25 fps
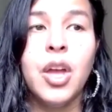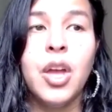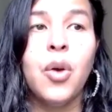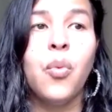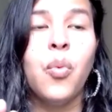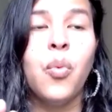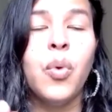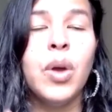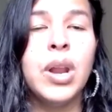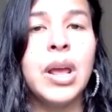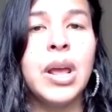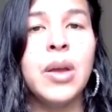
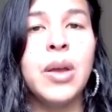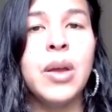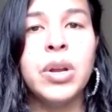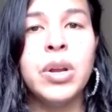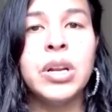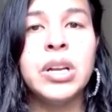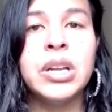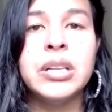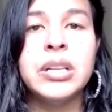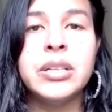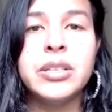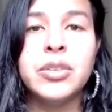when I
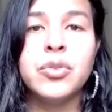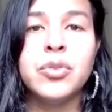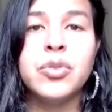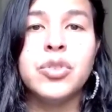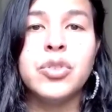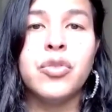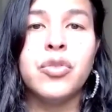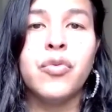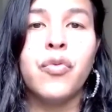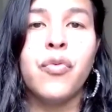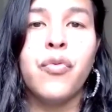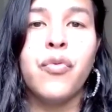went into
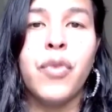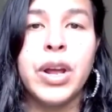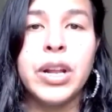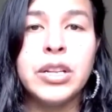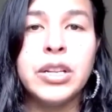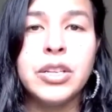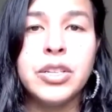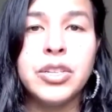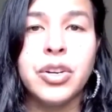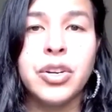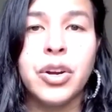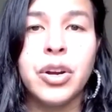
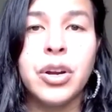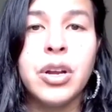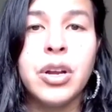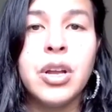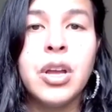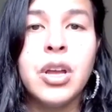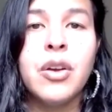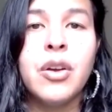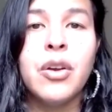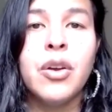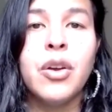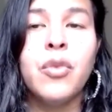surrender,
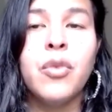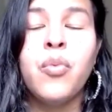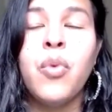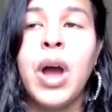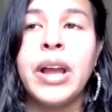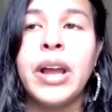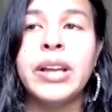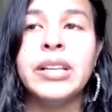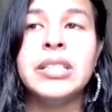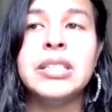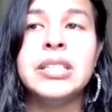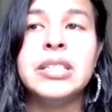I